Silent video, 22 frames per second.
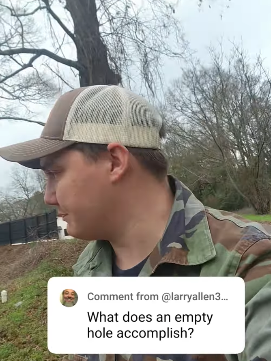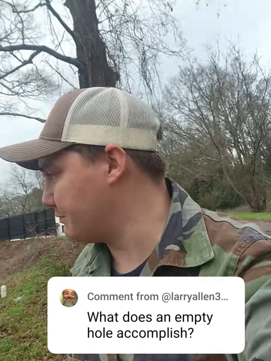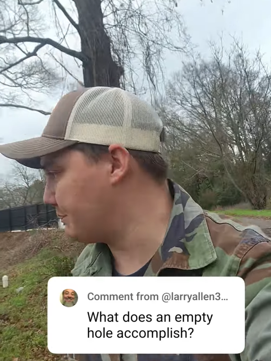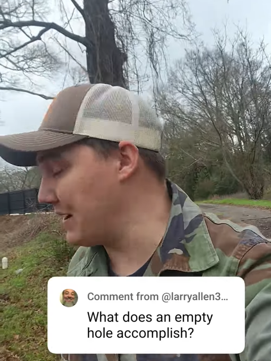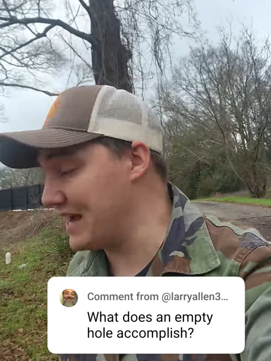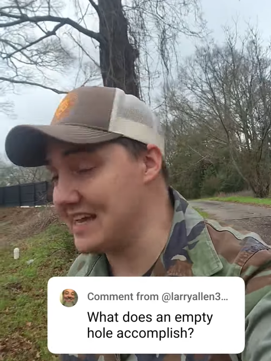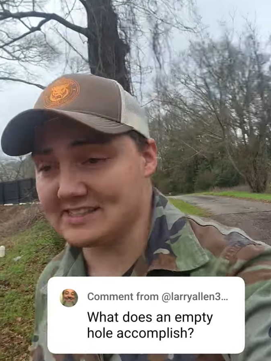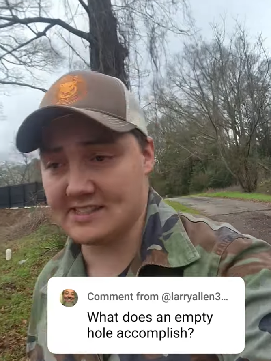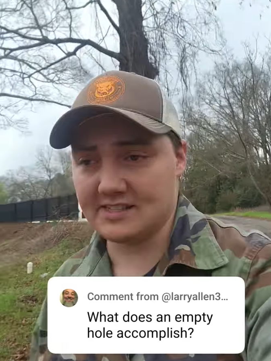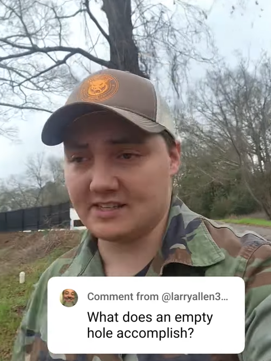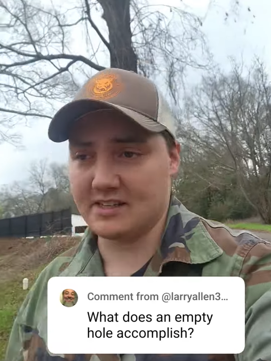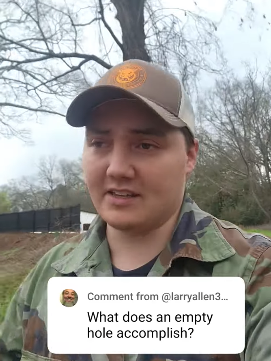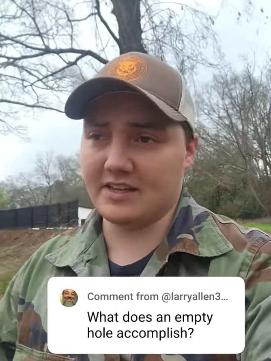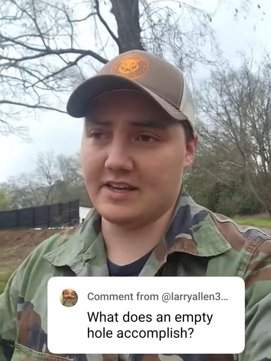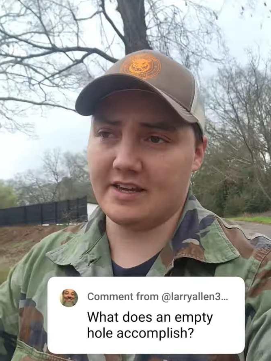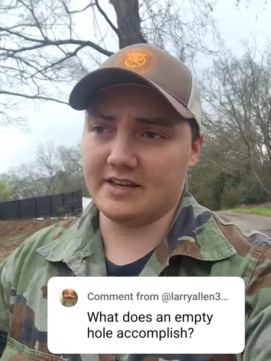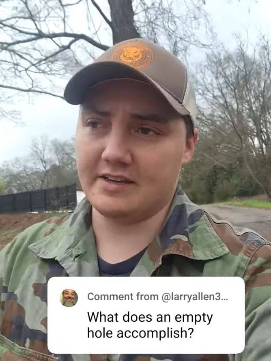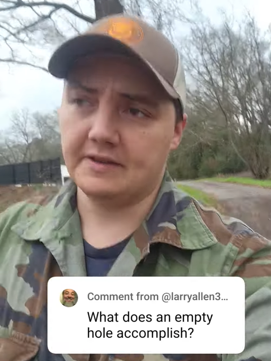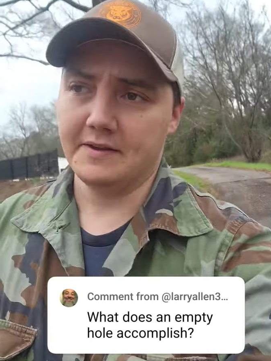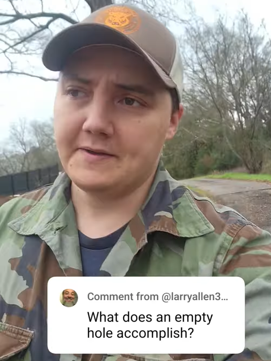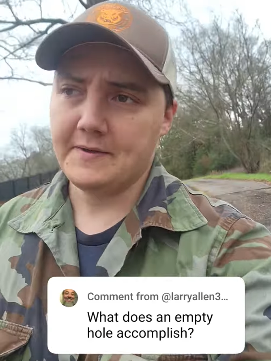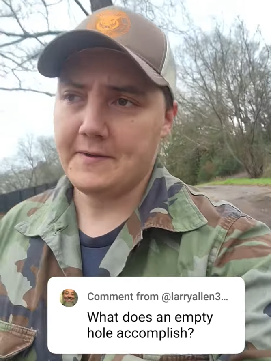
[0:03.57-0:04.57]

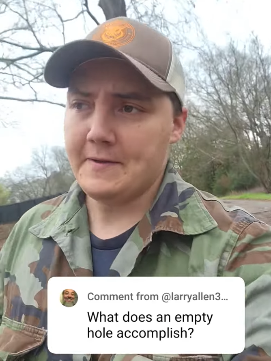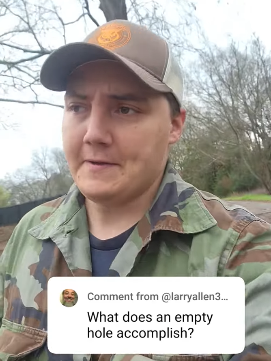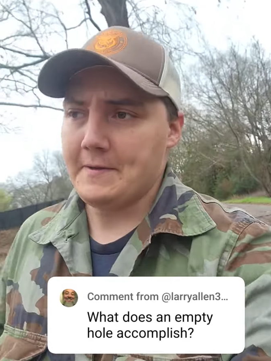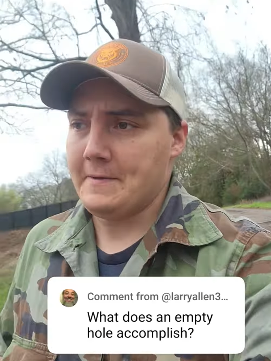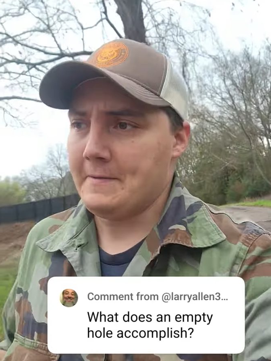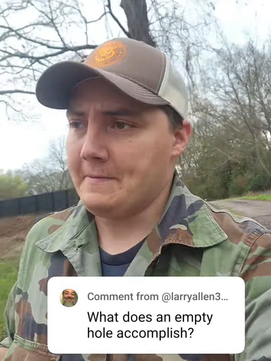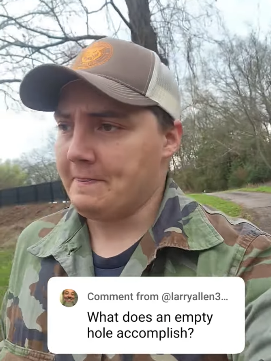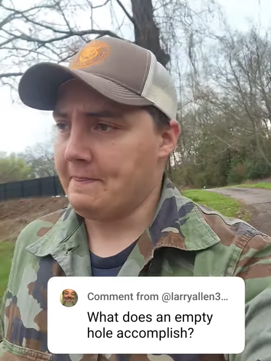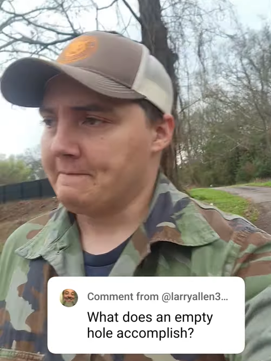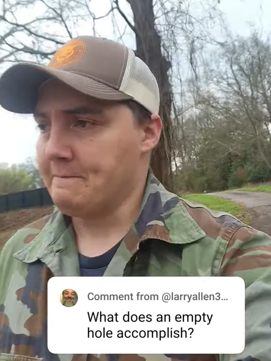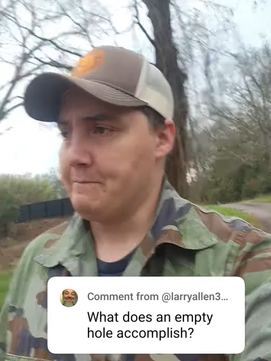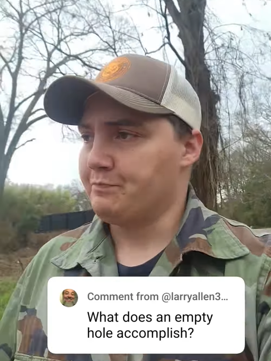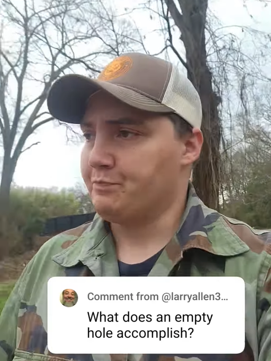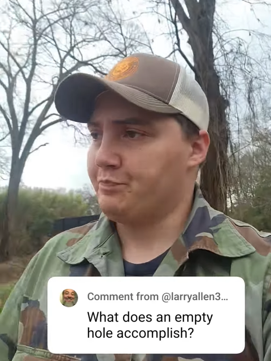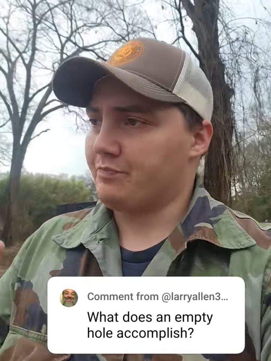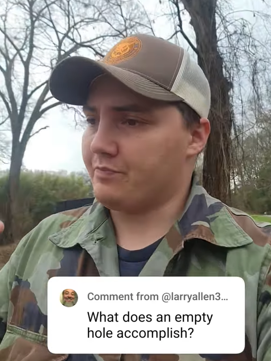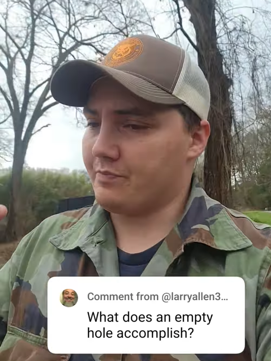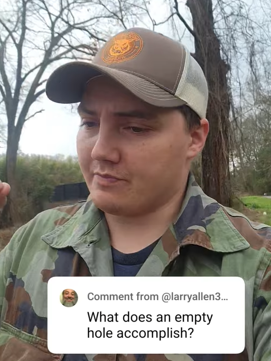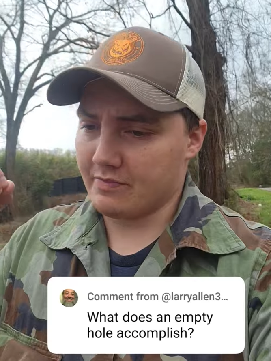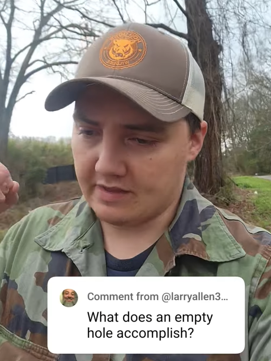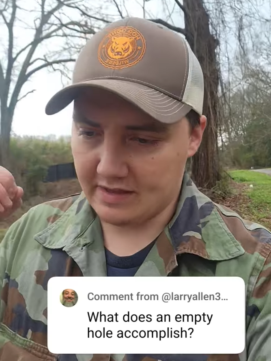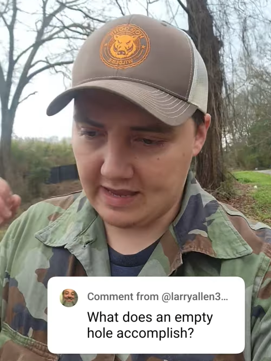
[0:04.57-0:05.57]
Basically,
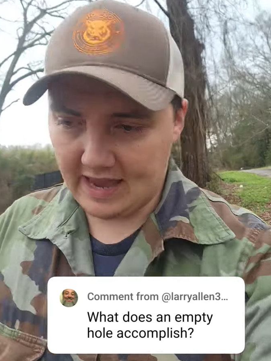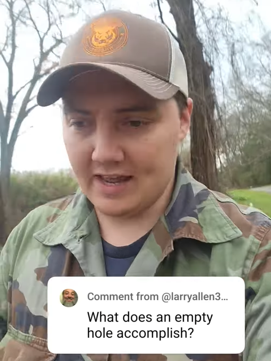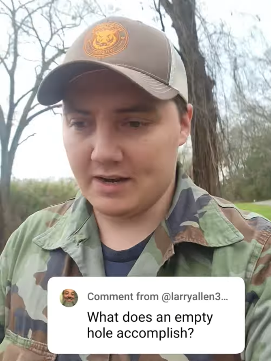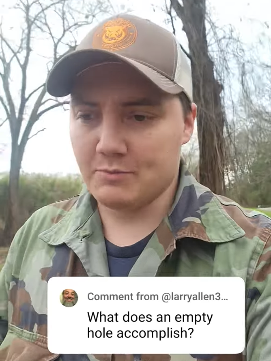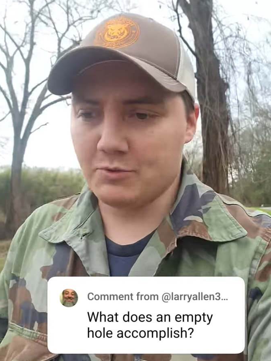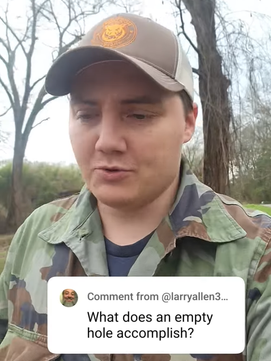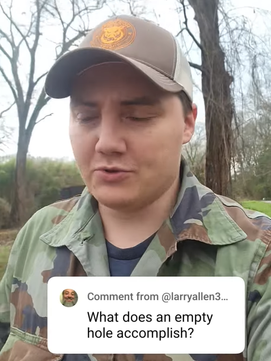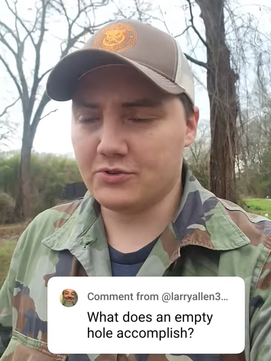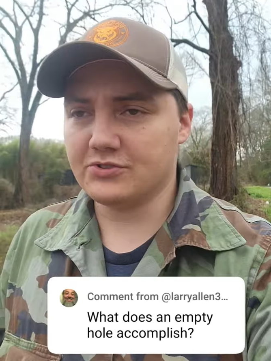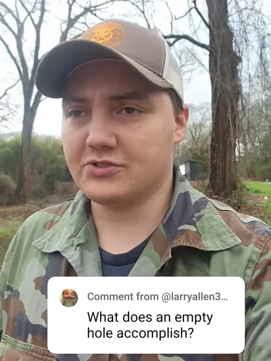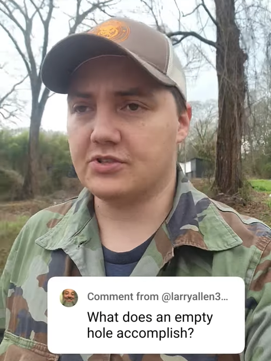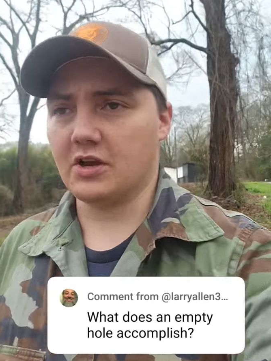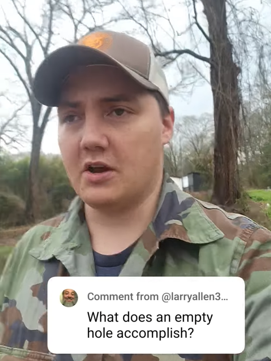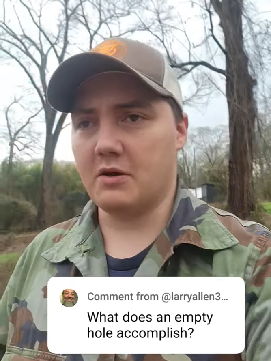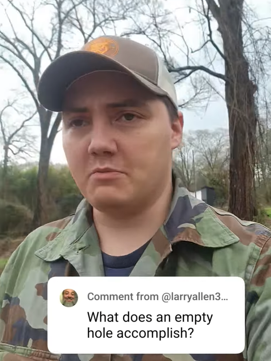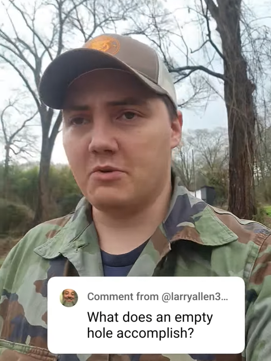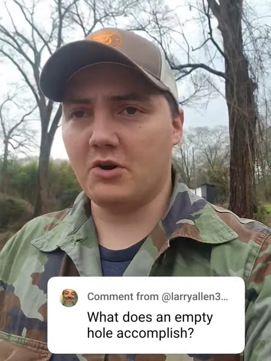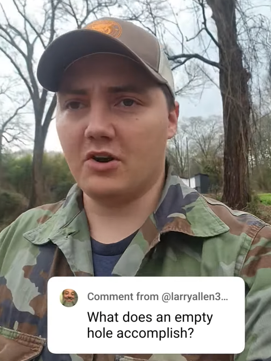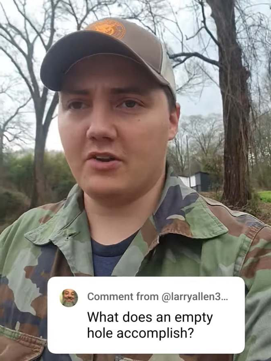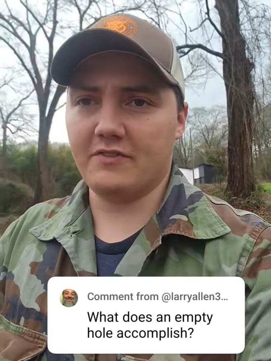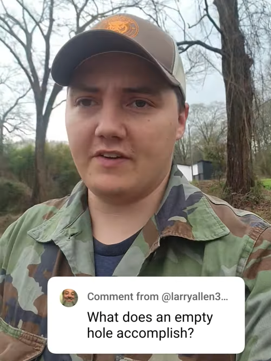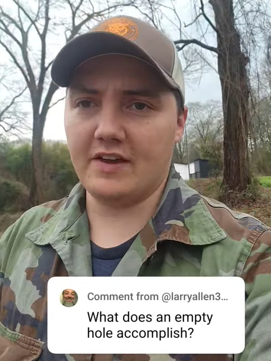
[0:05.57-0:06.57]
animals are
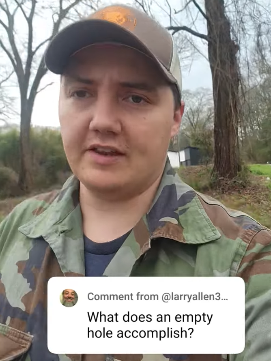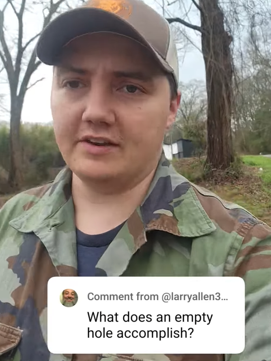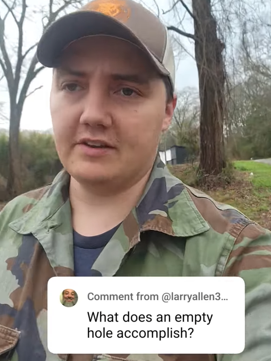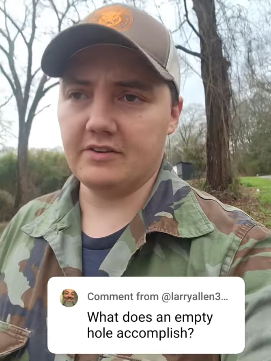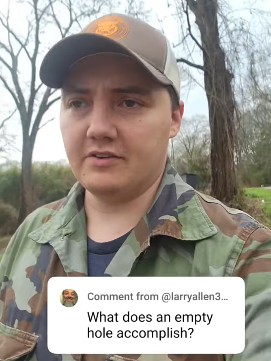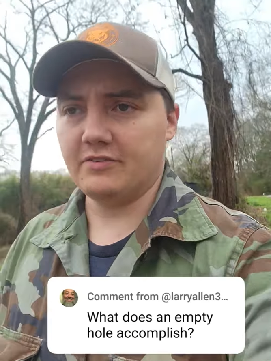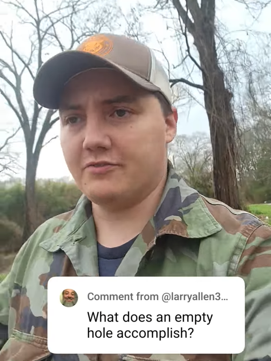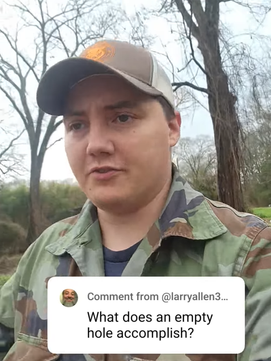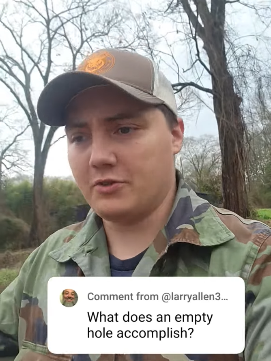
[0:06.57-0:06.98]
motivated